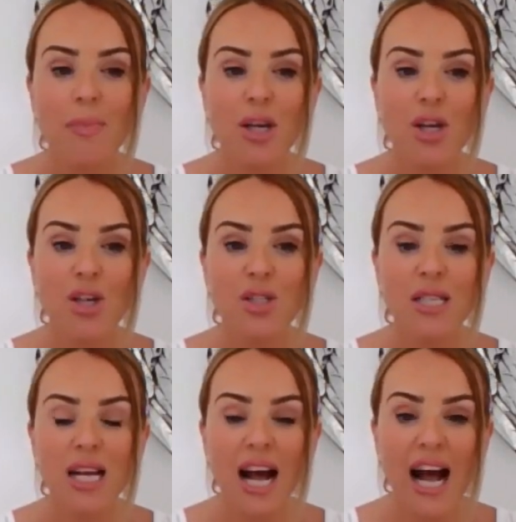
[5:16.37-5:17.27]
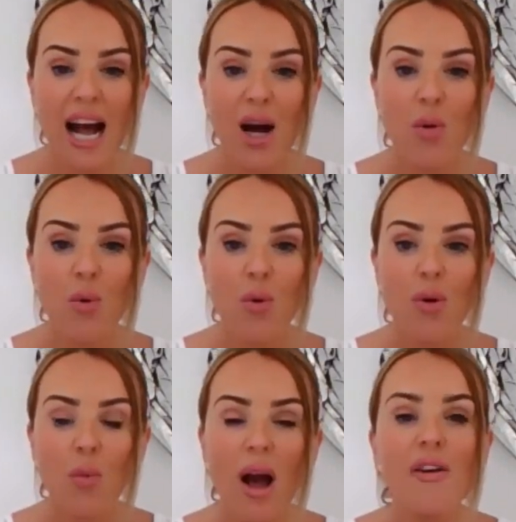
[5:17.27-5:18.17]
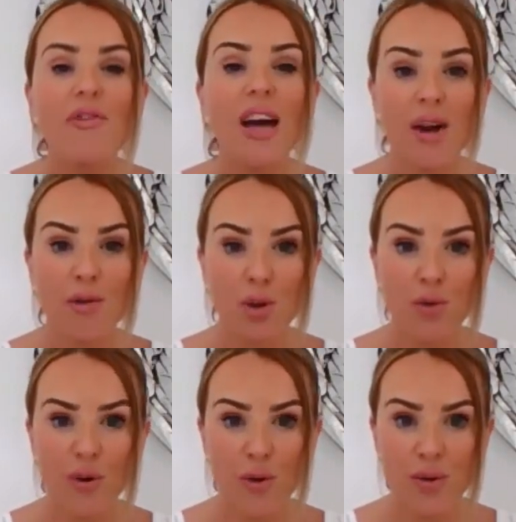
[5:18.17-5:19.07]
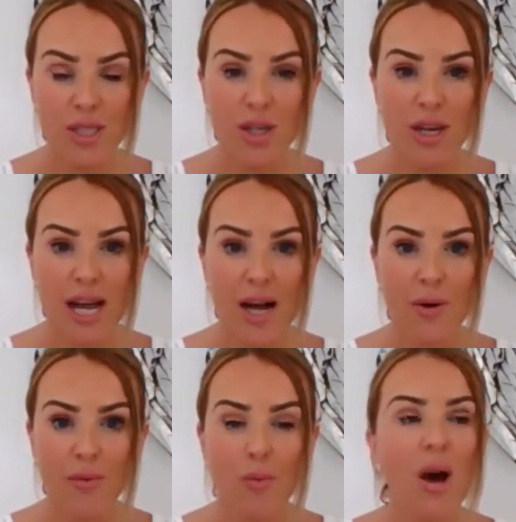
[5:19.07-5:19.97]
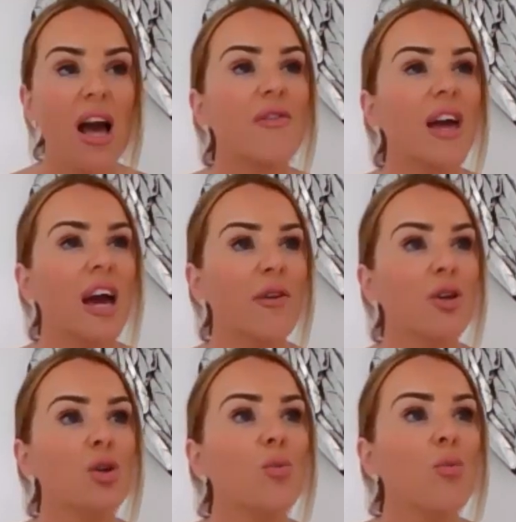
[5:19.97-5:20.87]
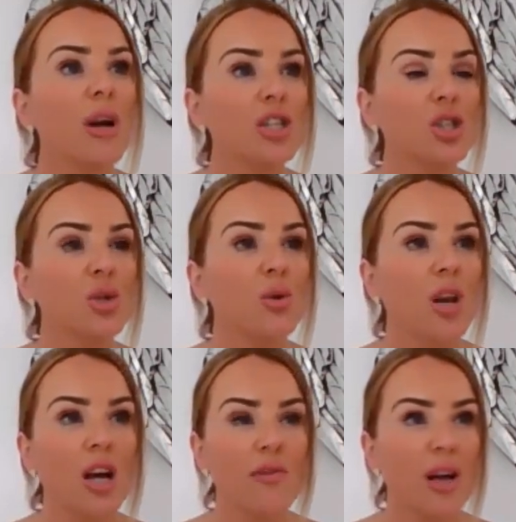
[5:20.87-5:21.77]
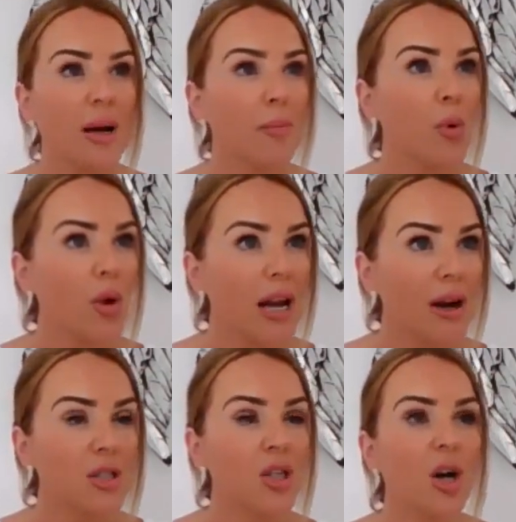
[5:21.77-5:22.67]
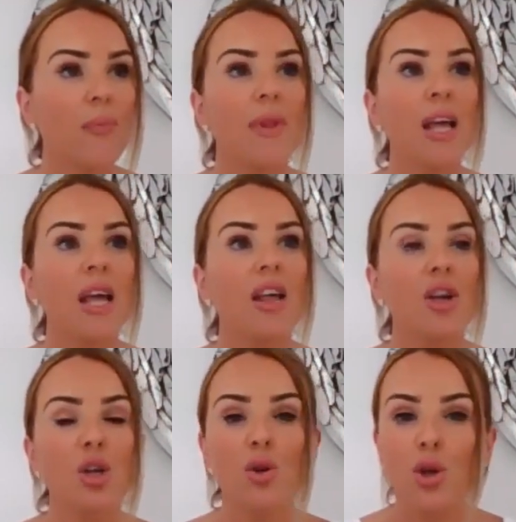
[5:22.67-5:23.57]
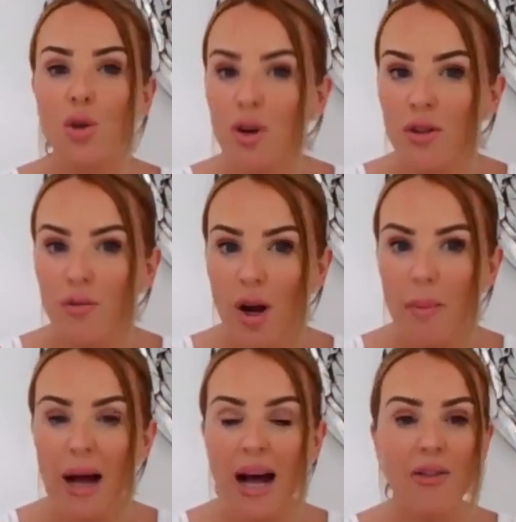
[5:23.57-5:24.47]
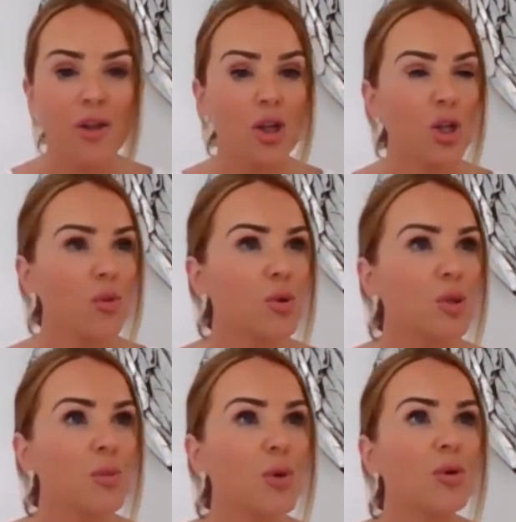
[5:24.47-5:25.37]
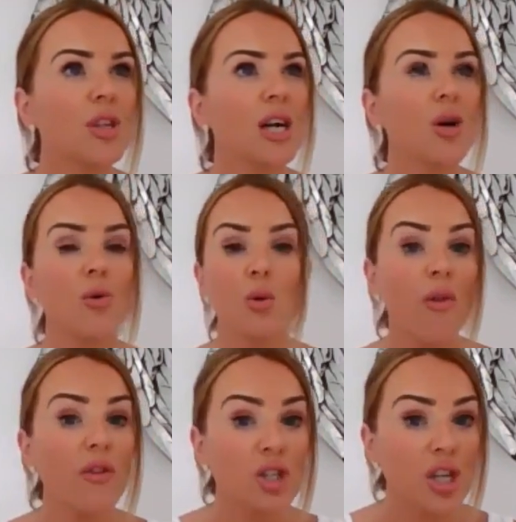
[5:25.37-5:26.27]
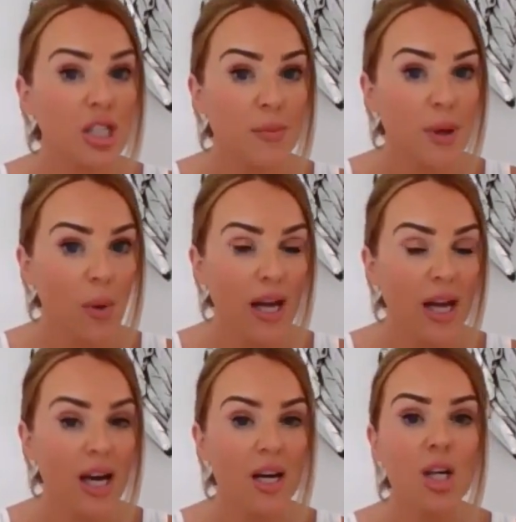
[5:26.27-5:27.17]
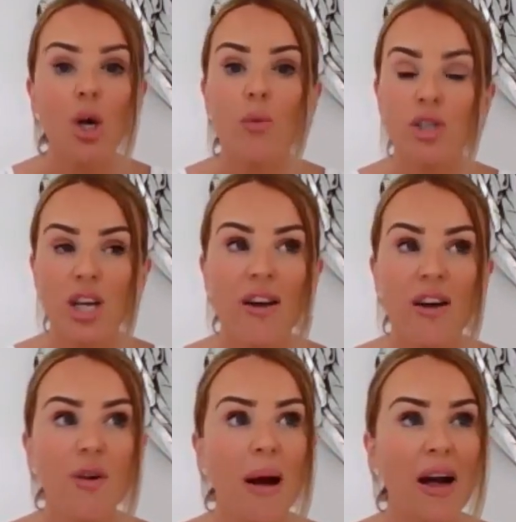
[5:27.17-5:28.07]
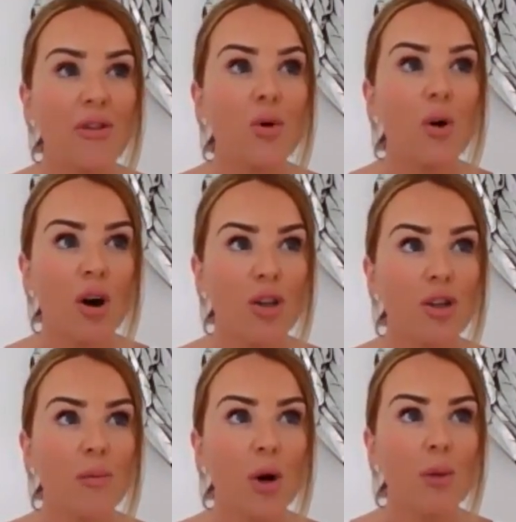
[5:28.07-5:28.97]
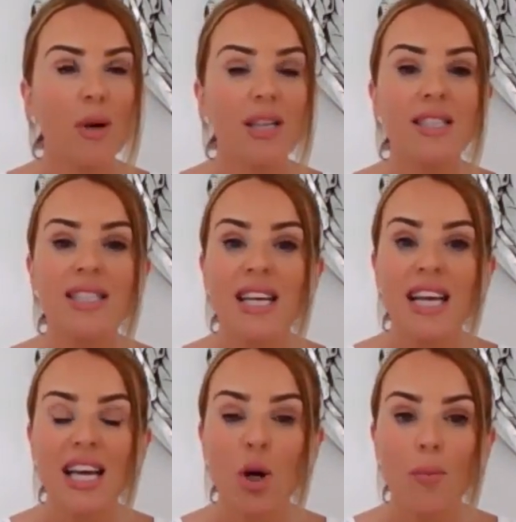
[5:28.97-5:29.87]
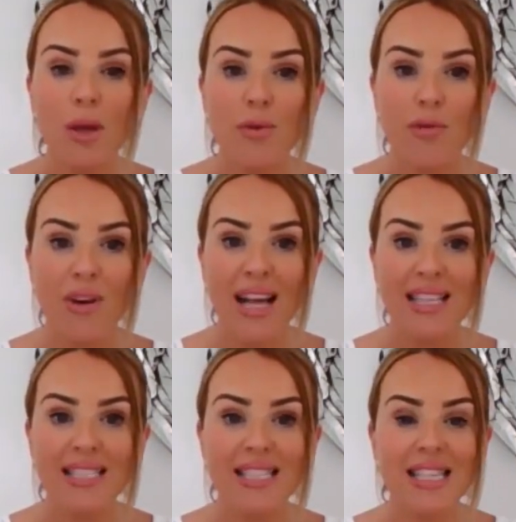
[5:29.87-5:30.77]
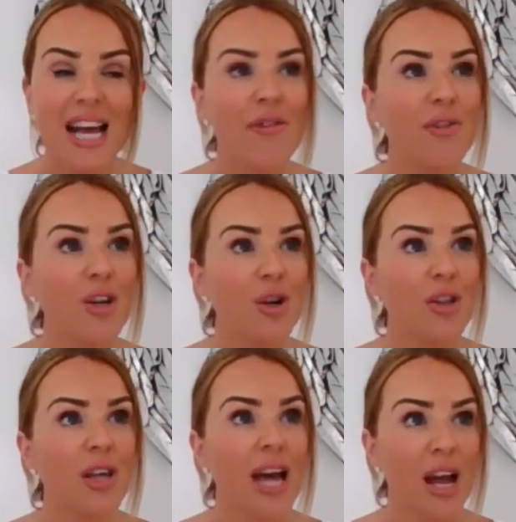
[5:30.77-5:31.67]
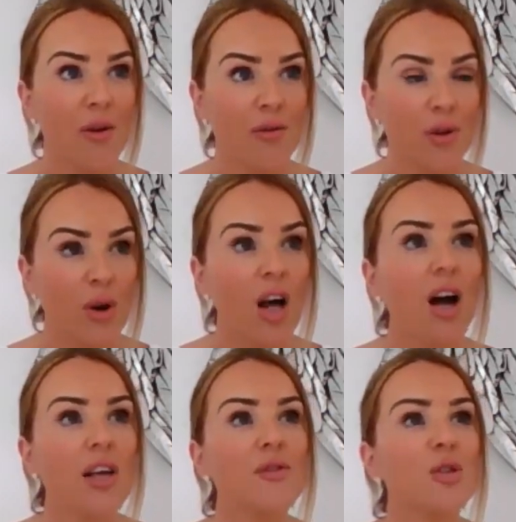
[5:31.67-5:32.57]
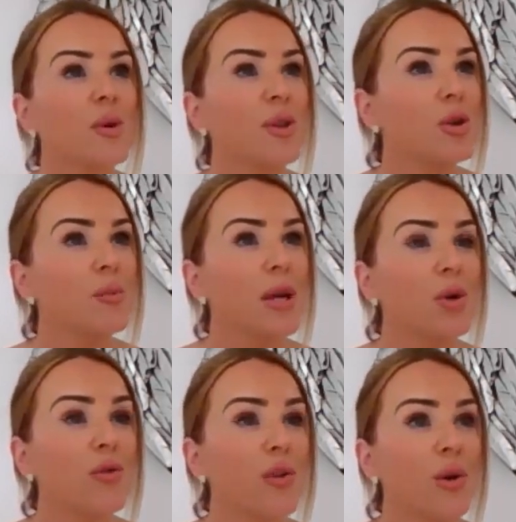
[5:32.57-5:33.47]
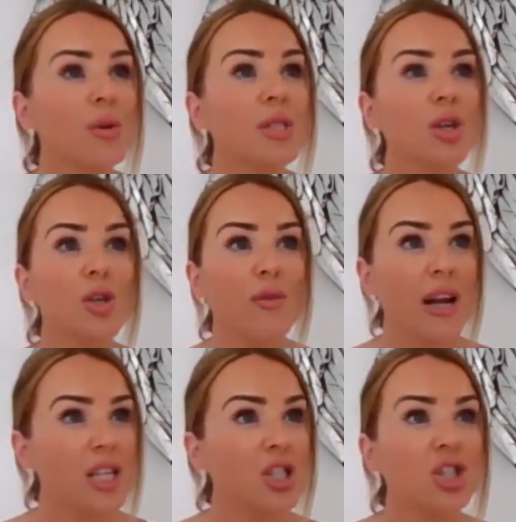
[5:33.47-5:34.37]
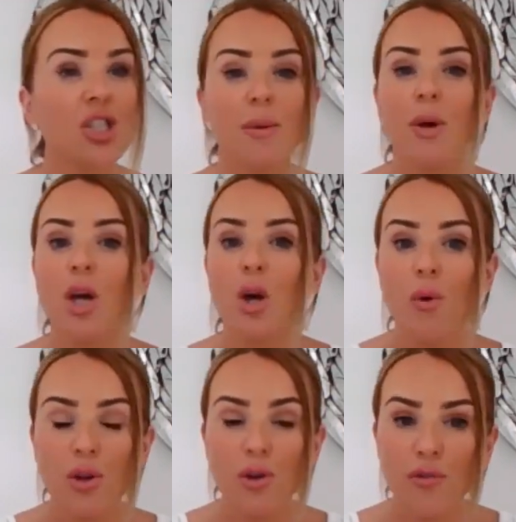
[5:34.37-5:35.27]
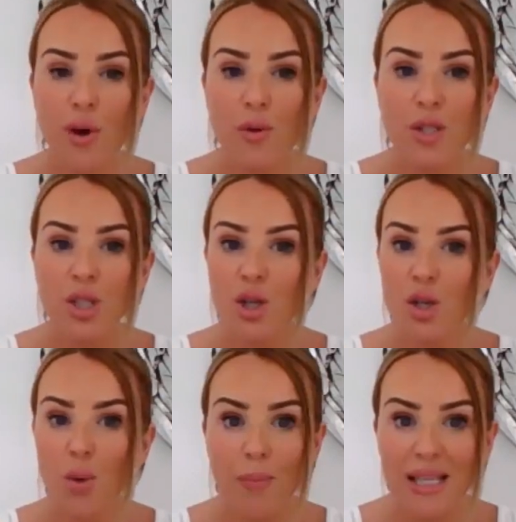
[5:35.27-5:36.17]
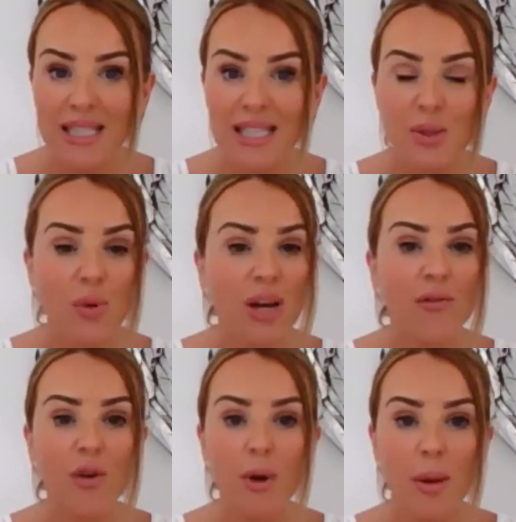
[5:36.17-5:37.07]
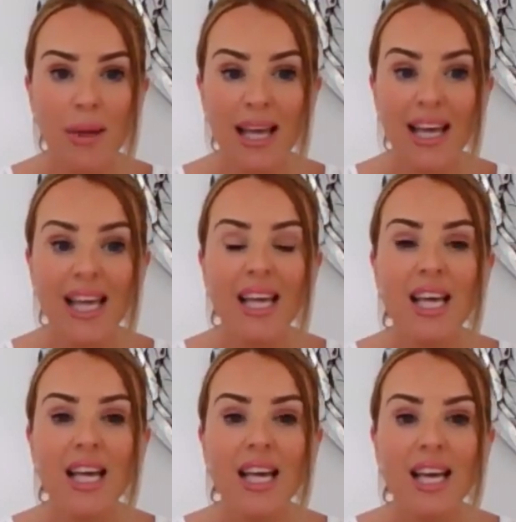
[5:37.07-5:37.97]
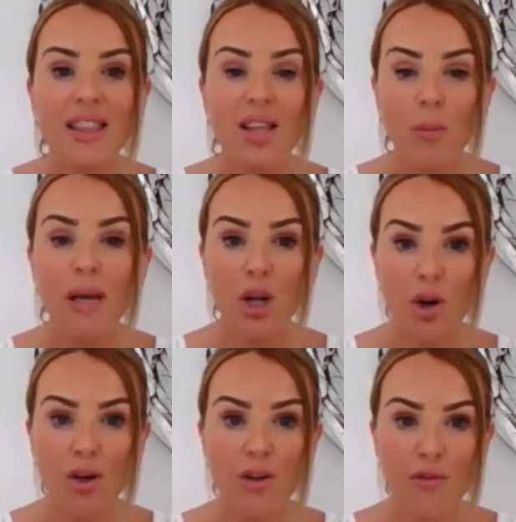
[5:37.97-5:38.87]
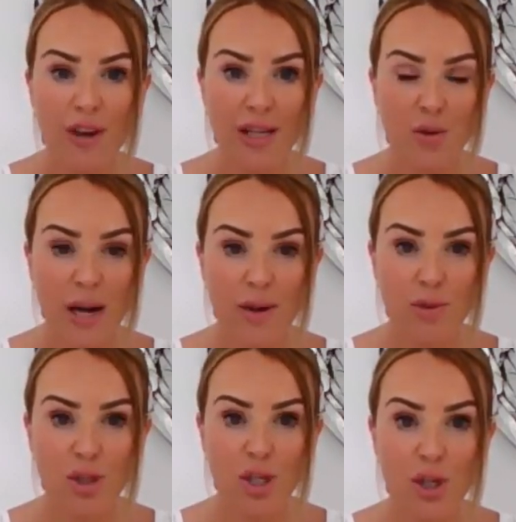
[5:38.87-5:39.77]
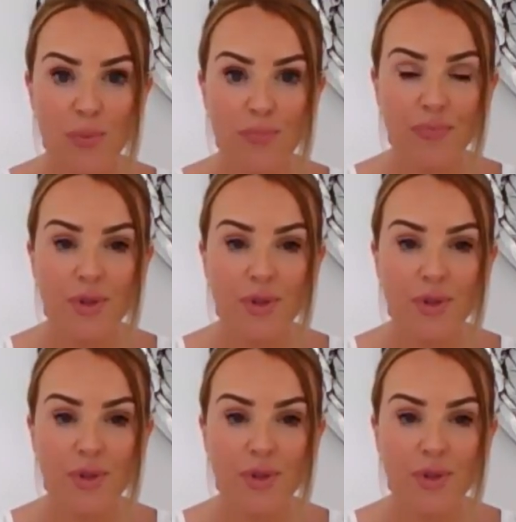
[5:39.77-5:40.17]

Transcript: Because whatever area you're focusing on now, whatever area you wish in your life you have more clarity on, that you knew you were on the right path, that you knew it was smoother, or you want the journey to be quicker, whichever path you're on at the moment, it'll be reflected in every other area of your life. So whether you're focusing on your relationship, whether you're focusing on your business, whatever it might be, there will be a knock-on effect around you.